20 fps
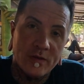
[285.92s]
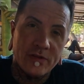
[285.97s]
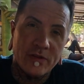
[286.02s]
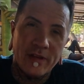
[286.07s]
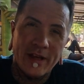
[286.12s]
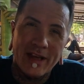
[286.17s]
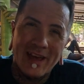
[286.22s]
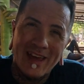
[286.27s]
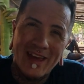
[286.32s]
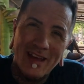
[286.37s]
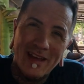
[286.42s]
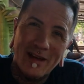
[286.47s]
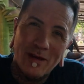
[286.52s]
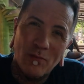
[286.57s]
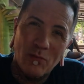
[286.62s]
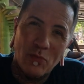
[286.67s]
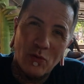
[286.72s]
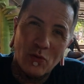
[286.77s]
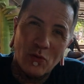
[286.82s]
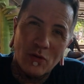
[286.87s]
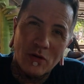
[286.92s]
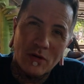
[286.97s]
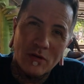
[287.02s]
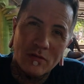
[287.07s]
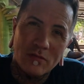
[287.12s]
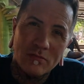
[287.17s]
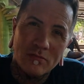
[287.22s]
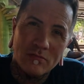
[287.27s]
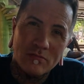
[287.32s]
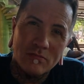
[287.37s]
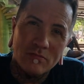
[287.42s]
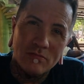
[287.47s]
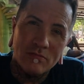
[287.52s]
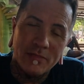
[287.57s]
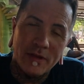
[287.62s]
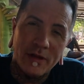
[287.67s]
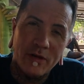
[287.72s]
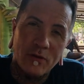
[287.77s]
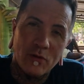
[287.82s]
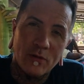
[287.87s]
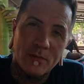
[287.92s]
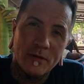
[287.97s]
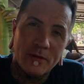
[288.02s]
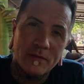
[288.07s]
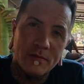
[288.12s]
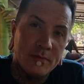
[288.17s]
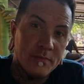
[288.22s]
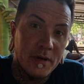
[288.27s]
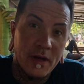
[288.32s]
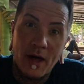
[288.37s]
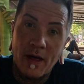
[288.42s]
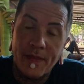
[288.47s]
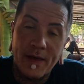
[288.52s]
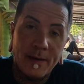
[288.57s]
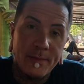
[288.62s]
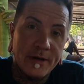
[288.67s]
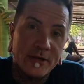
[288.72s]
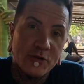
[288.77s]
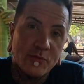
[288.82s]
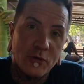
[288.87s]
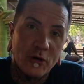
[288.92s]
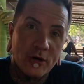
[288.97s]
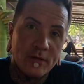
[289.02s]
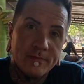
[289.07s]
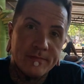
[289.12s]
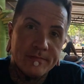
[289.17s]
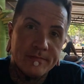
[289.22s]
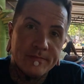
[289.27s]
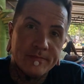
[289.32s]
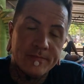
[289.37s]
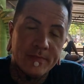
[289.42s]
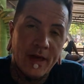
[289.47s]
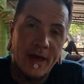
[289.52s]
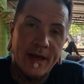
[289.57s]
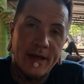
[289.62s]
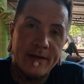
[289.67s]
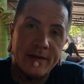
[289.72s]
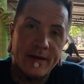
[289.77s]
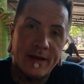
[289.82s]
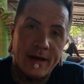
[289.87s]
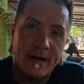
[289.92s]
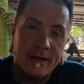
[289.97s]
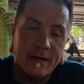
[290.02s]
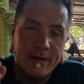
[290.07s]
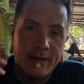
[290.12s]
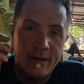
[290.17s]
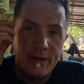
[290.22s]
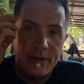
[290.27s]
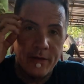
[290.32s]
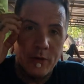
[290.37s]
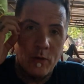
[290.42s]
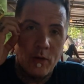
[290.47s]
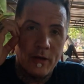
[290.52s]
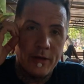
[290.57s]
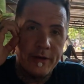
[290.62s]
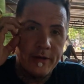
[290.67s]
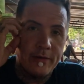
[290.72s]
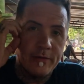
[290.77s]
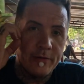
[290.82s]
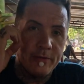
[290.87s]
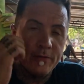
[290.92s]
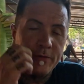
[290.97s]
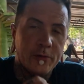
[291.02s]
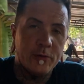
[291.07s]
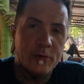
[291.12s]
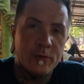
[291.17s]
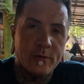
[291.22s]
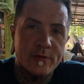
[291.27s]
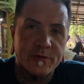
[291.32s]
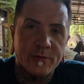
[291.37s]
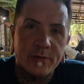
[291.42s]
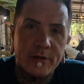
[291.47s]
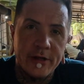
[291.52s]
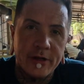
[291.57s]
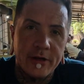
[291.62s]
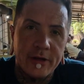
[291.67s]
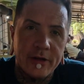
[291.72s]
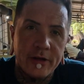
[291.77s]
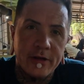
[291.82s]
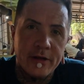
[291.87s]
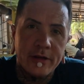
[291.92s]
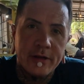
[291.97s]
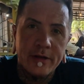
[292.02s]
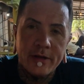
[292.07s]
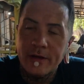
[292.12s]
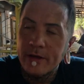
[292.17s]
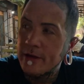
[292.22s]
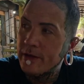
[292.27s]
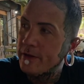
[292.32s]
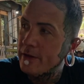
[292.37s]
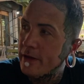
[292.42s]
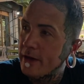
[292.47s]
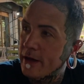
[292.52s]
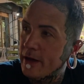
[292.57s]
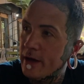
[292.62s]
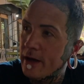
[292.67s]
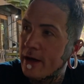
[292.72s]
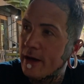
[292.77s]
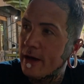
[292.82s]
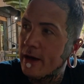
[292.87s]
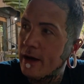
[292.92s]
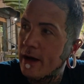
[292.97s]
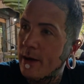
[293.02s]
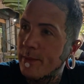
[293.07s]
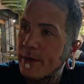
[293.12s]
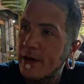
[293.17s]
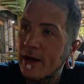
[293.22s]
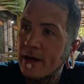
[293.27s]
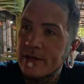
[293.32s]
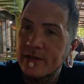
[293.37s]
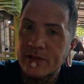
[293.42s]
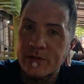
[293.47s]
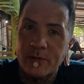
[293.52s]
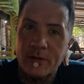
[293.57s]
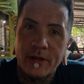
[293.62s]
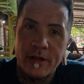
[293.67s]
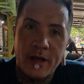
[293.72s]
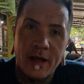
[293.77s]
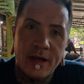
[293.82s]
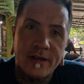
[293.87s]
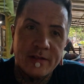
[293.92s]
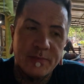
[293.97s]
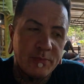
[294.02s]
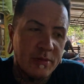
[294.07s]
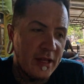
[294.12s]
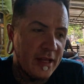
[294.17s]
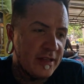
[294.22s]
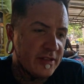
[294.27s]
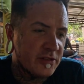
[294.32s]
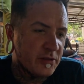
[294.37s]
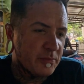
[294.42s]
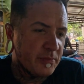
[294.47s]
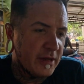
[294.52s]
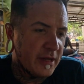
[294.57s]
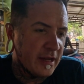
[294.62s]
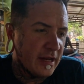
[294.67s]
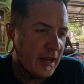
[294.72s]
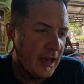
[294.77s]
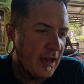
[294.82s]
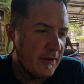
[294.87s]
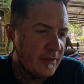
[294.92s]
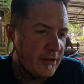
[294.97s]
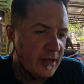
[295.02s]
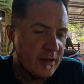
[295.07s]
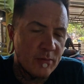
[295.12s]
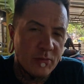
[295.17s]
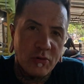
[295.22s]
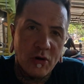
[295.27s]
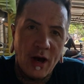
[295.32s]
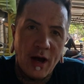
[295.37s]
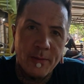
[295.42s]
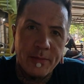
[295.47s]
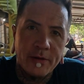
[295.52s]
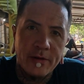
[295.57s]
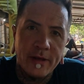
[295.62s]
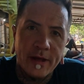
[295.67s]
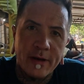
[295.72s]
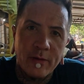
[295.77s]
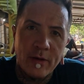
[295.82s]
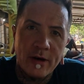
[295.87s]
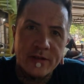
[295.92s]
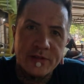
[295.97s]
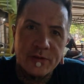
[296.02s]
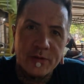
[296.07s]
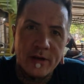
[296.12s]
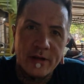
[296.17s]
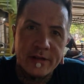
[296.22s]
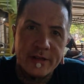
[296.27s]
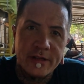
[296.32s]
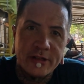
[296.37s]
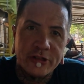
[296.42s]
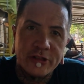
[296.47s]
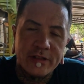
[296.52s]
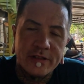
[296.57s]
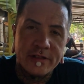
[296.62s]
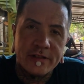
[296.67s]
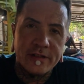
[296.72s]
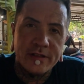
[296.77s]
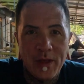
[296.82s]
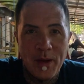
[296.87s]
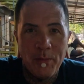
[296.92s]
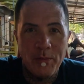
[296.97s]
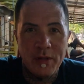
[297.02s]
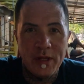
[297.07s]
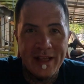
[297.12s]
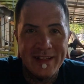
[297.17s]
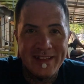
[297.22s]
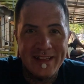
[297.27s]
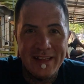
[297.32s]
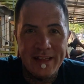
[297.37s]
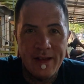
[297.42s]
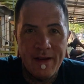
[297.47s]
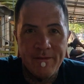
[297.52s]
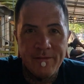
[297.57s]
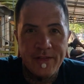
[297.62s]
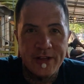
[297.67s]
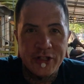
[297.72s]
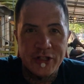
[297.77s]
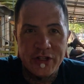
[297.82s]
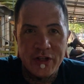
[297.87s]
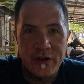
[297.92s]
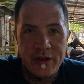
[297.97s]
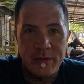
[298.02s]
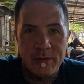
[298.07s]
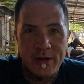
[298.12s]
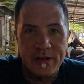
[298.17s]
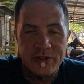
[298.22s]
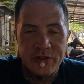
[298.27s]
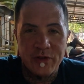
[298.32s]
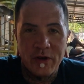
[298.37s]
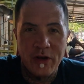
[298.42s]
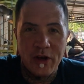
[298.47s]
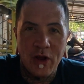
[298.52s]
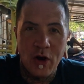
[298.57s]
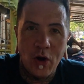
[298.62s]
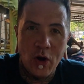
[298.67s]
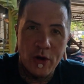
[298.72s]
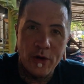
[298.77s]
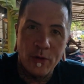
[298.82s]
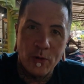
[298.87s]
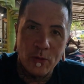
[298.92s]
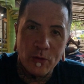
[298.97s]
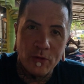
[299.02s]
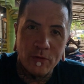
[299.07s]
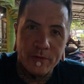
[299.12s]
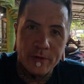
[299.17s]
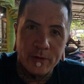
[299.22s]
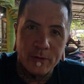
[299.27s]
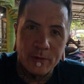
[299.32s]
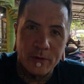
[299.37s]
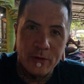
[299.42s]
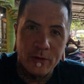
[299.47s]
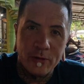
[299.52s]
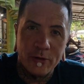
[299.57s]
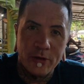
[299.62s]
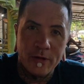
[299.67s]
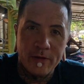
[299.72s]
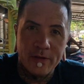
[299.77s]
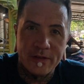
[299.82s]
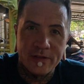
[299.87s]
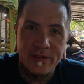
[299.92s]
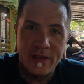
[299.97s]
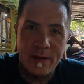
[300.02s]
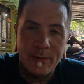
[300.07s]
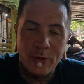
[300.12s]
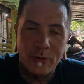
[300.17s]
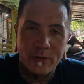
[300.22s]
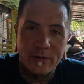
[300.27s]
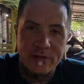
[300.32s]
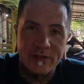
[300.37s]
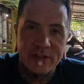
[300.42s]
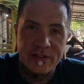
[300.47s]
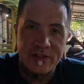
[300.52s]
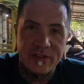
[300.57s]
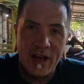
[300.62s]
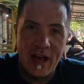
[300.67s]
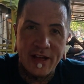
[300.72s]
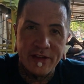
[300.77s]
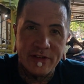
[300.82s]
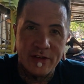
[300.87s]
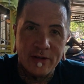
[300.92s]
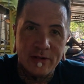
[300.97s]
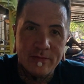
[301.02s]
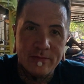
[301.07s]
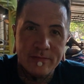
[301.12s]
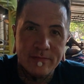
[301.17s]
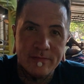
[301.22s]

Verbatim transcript: So like a hint more than normal, but not that much more. And uh, the quality of the food was really good. The uh, ambiance is really nice. Plates are big and heavy and proper, like restaurant dishes. Plenty vegetarian restaurant on Auroville Road, the same owners as Tanto.